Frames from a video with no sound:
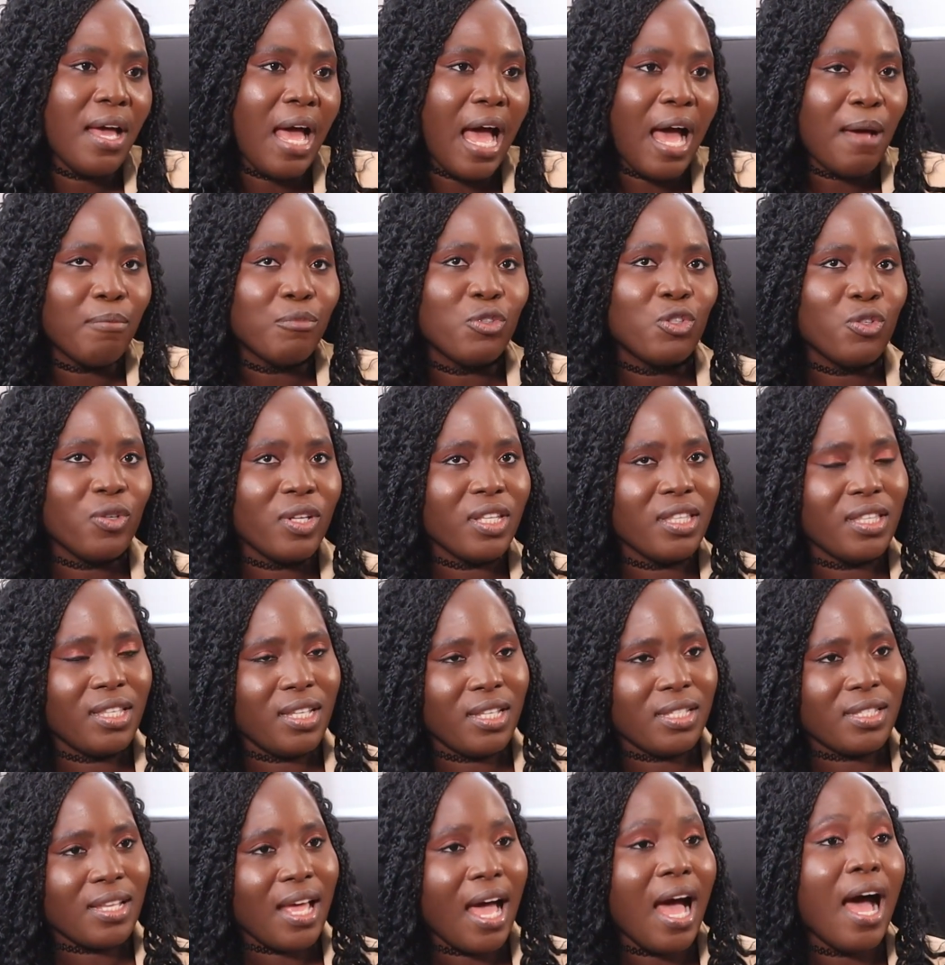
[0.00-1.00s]
I'm doing
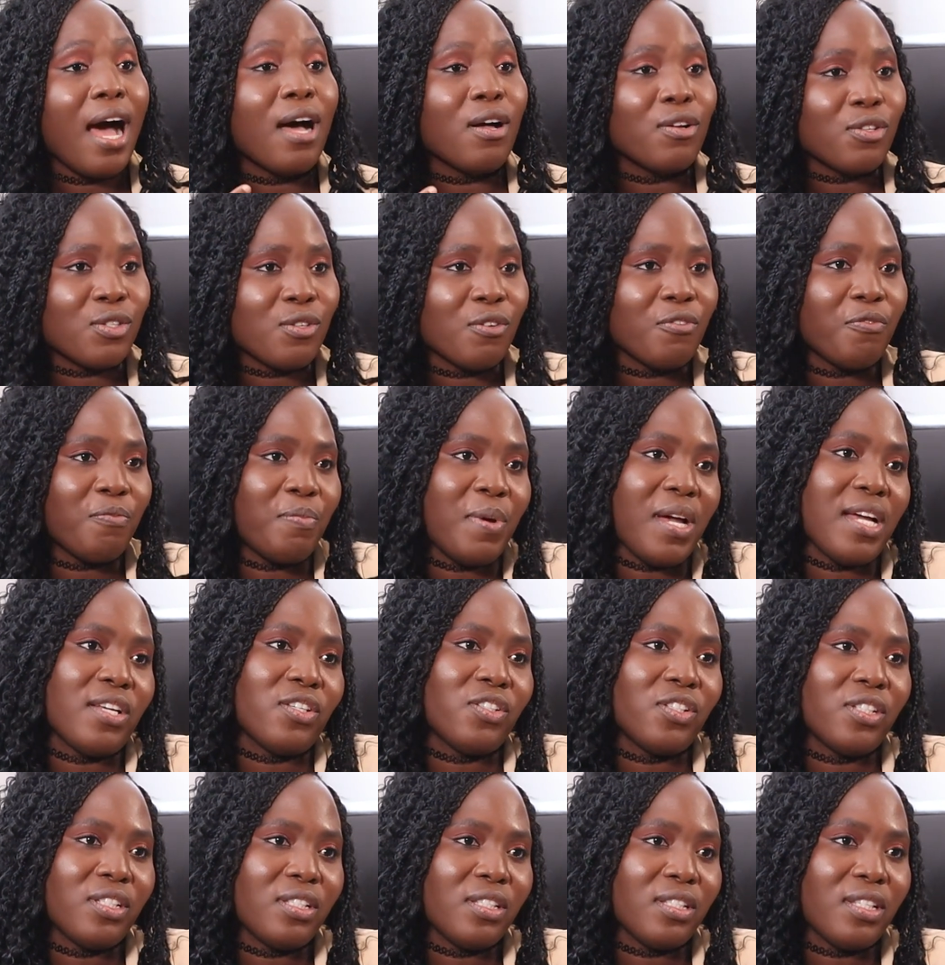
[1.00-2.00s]
this out of
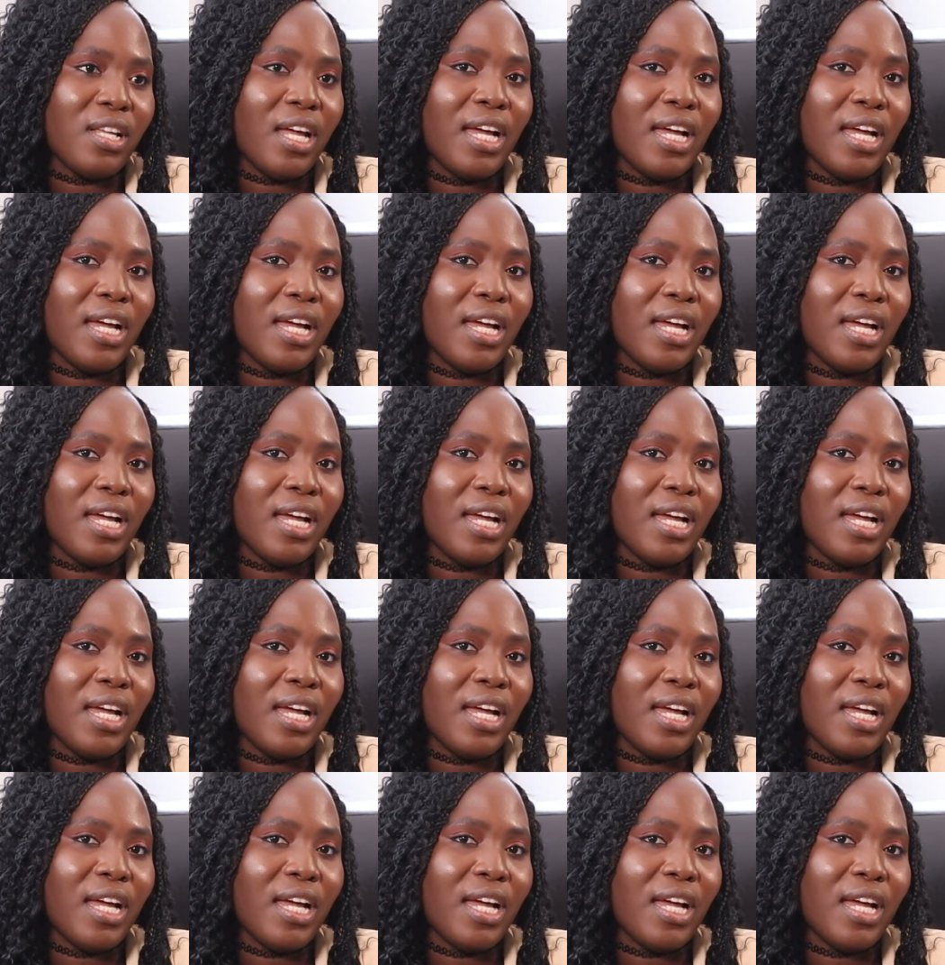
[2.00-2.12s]
passion.